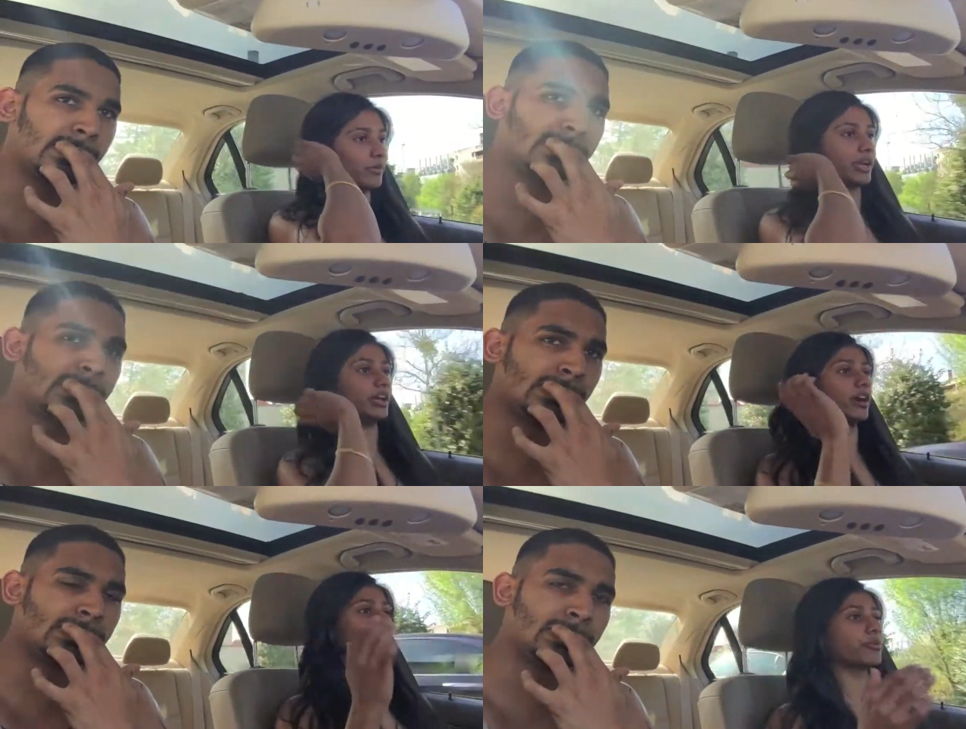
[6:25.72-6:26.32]
Speaker 1: then when I
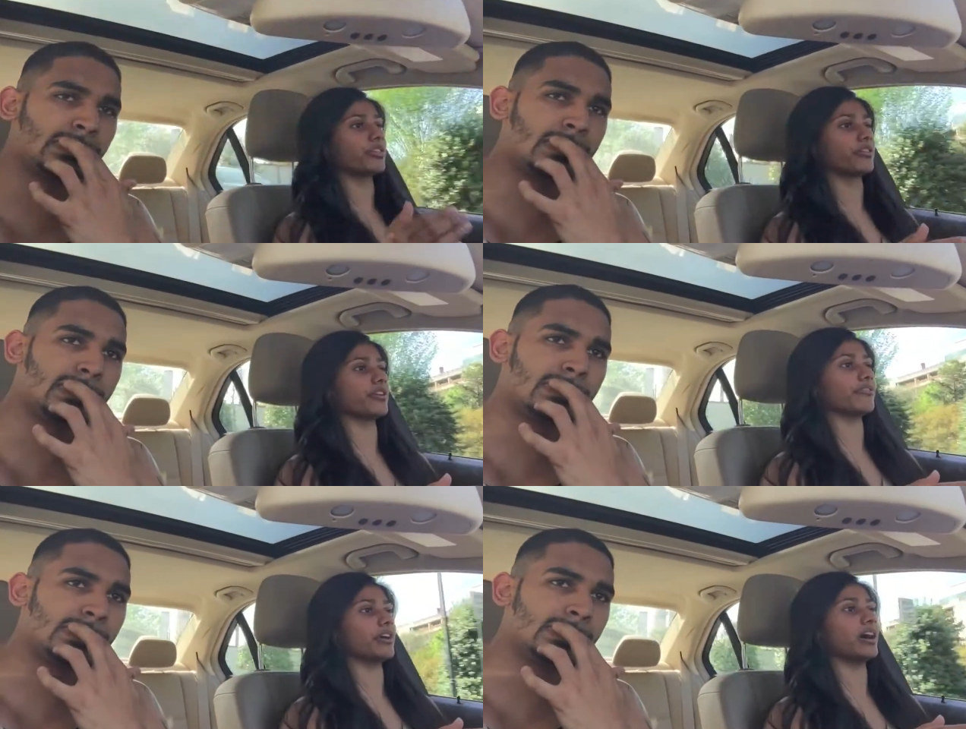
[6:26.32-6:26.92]
got three
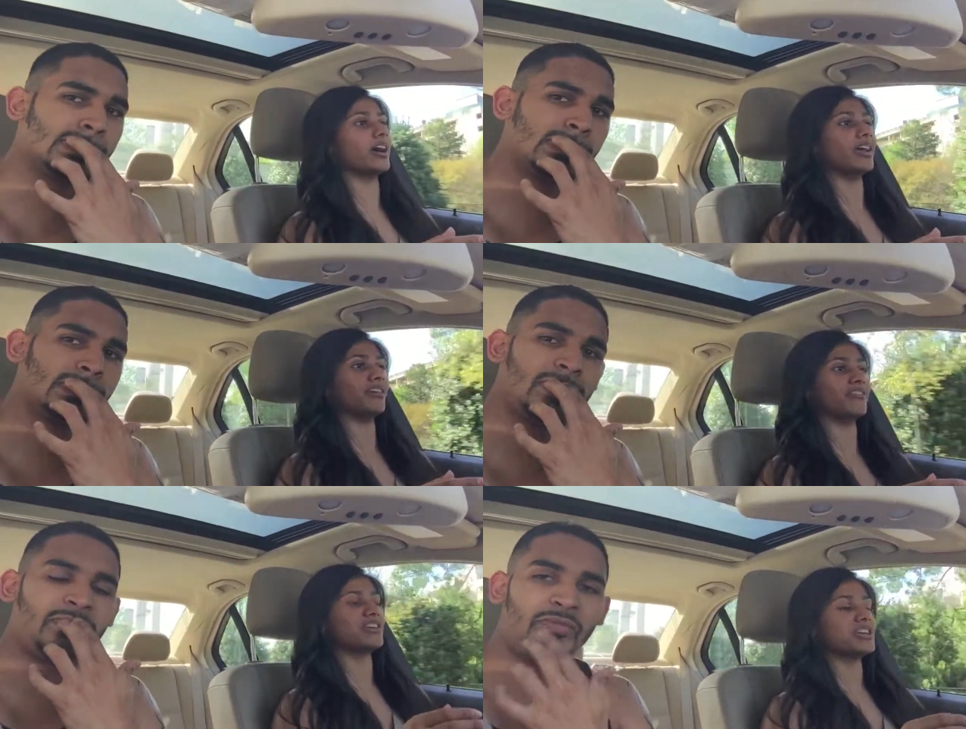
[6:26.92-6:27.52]

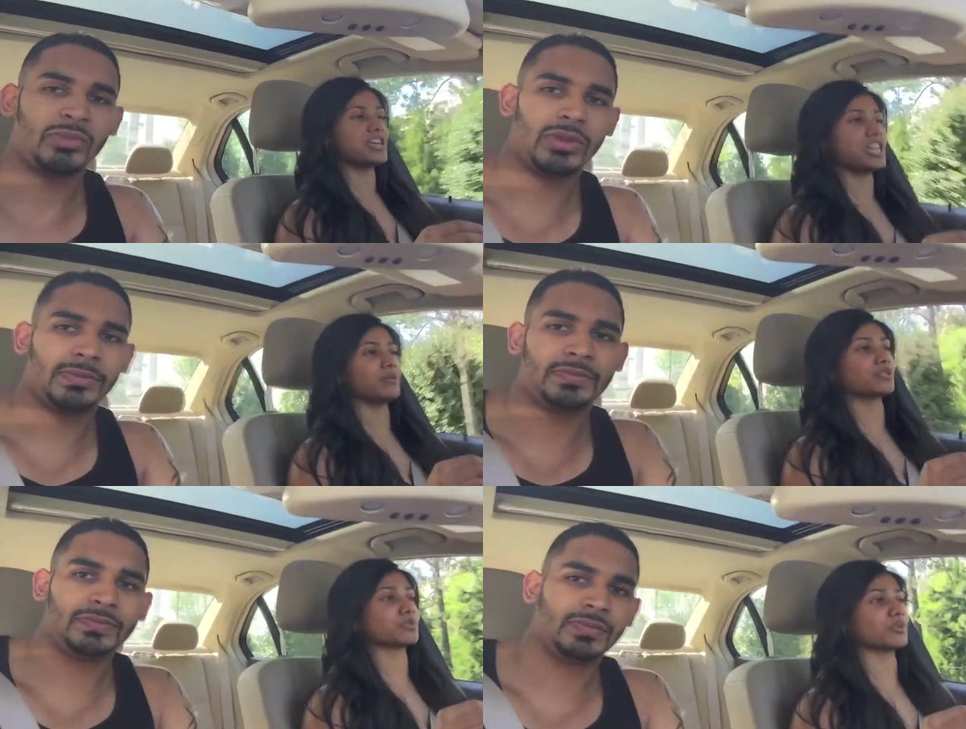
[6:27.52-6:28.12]
thirty-five,
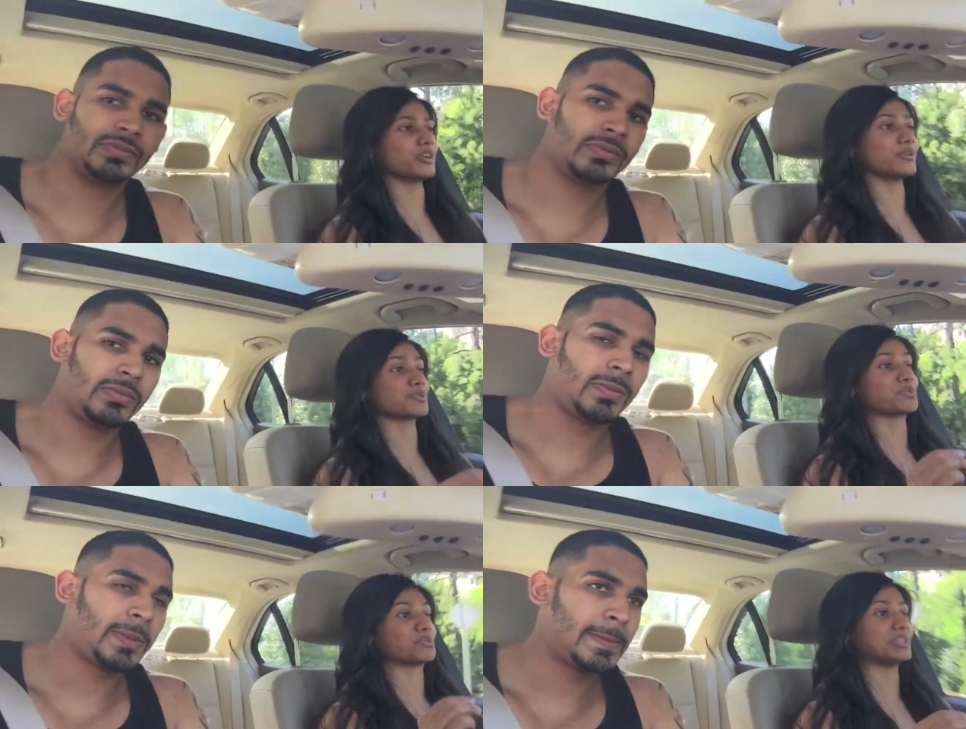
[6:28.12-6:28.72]
it was a it
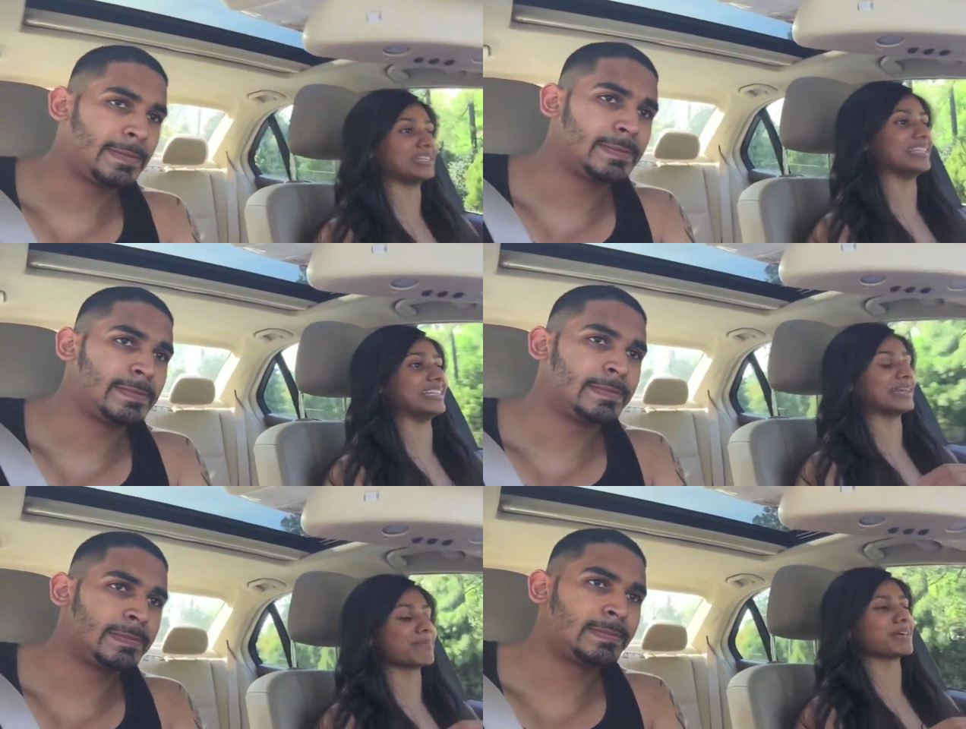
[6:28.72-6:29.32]
was
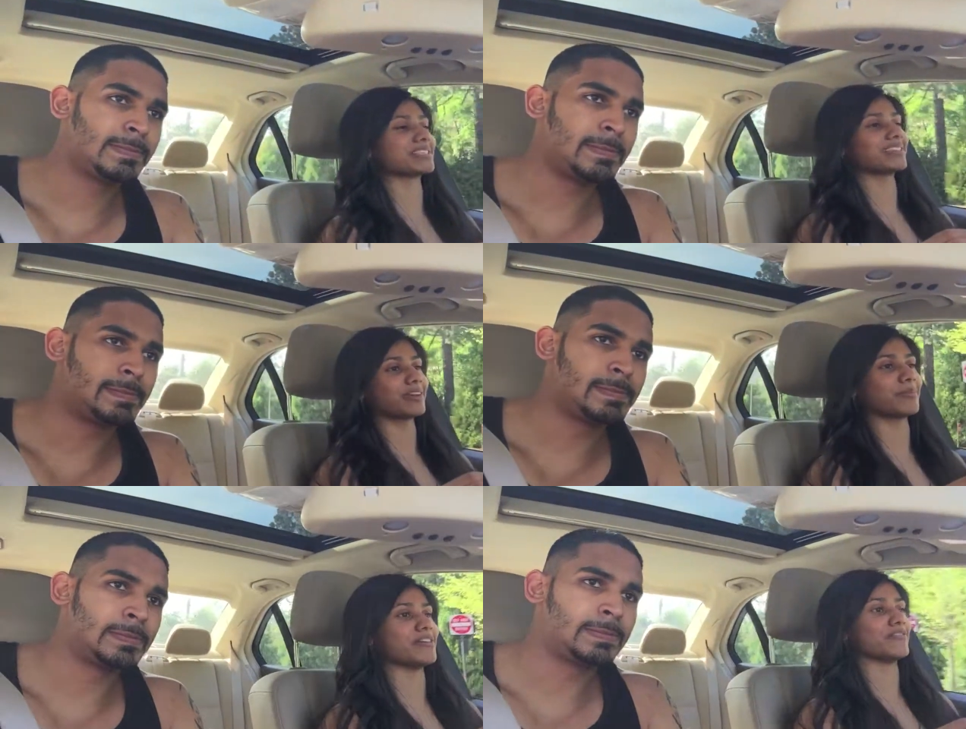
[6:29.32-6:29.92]
really like messy.
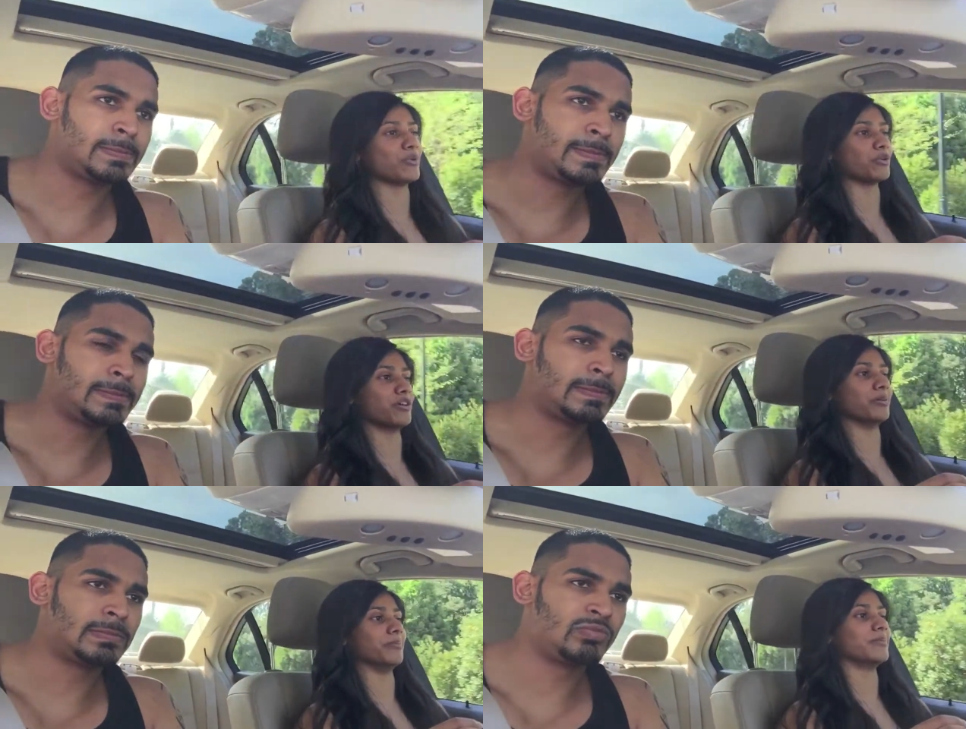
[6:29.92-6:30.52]
Like my
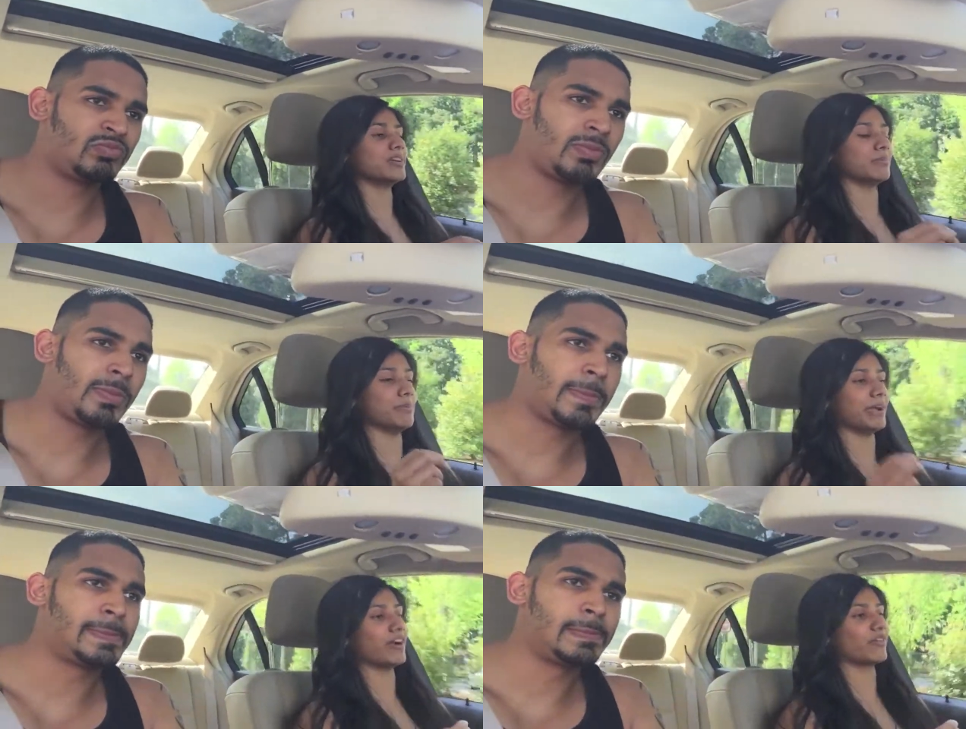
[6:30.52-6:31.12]
form, I
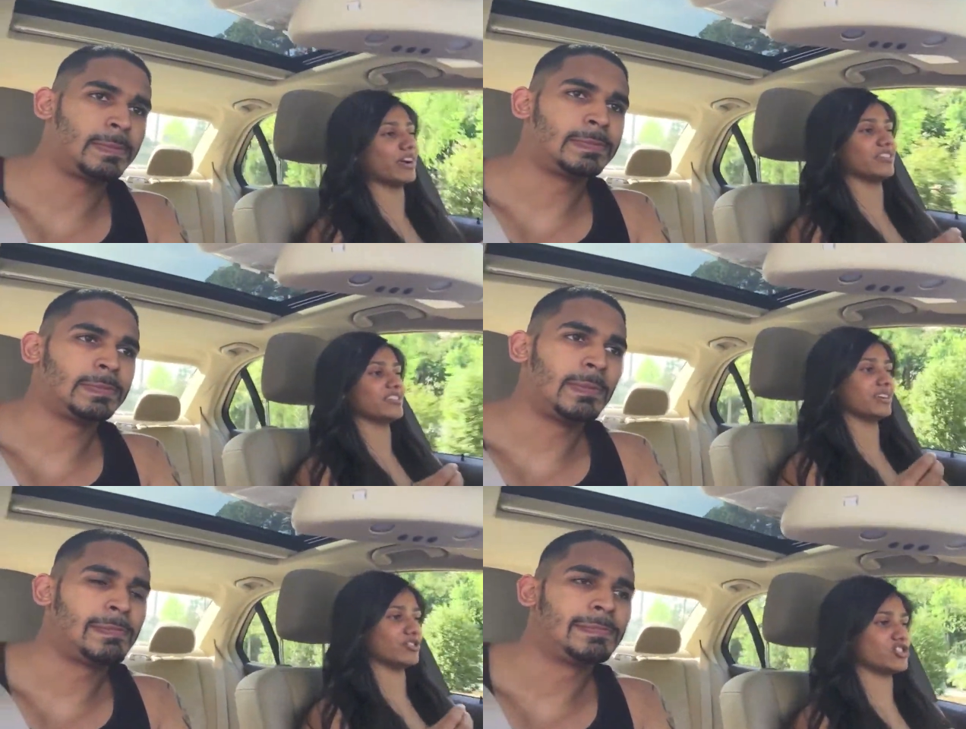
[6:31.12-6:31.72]

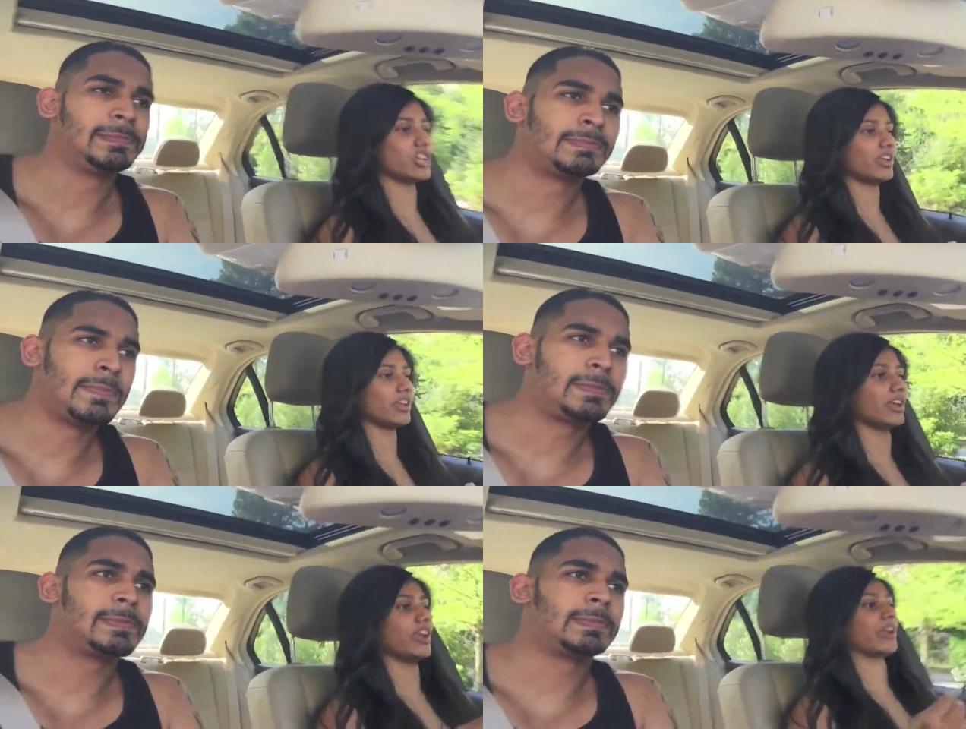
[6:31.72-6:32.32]
backgrounded, I was
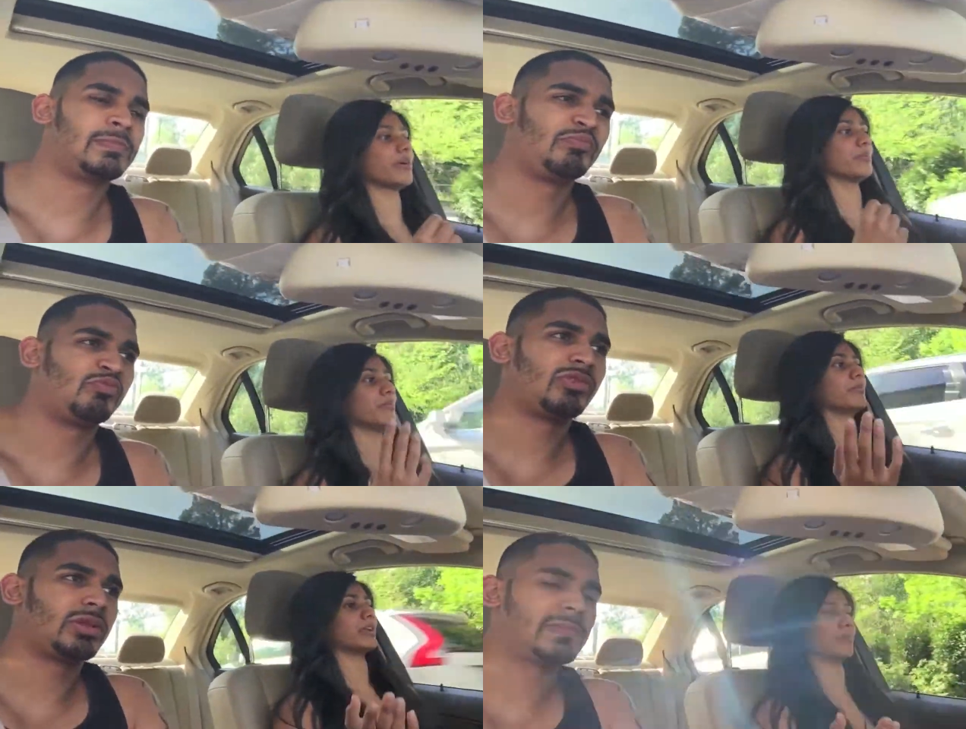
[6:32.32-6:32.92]
shaking,
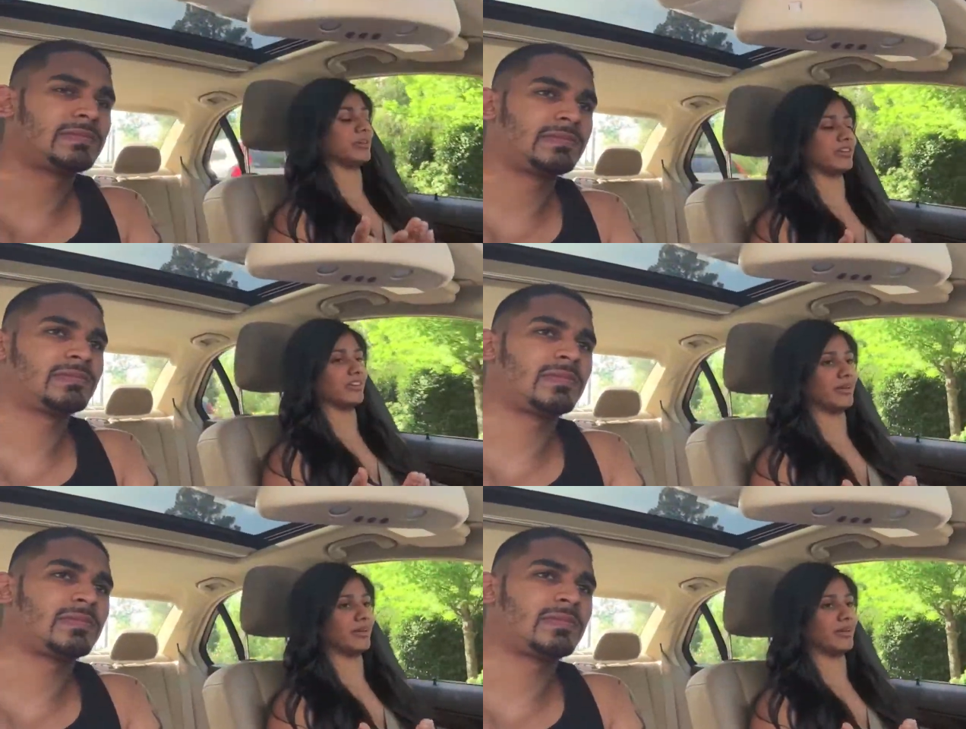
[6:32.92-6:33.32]
but I mean,